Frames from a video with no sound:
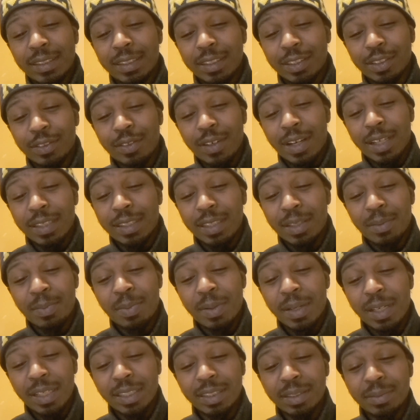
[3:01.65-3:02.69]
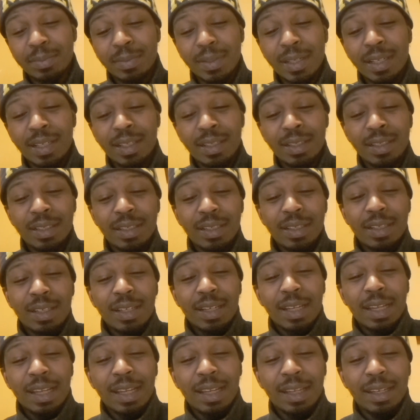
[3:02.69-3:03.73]
subscribe to the page, man.
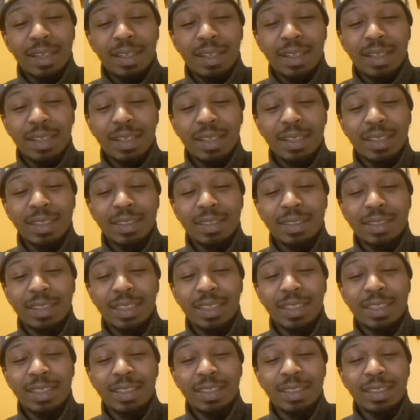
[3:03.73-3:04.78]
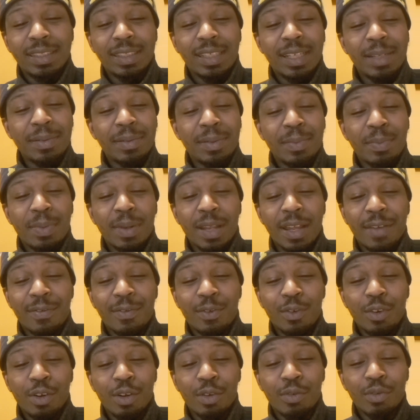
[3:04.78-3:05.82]
And and let's get keep the
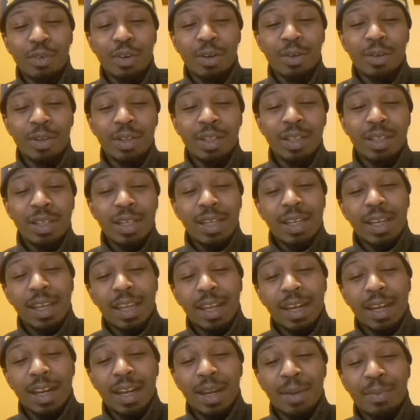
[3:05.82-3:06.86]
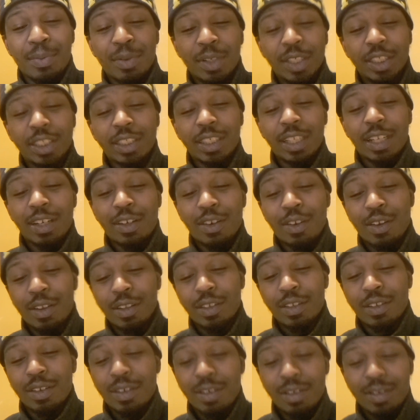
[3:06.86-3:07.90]
platform going. And I appreciate all
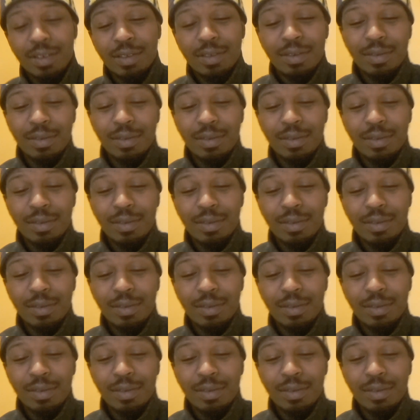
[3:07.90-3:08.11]
y'all.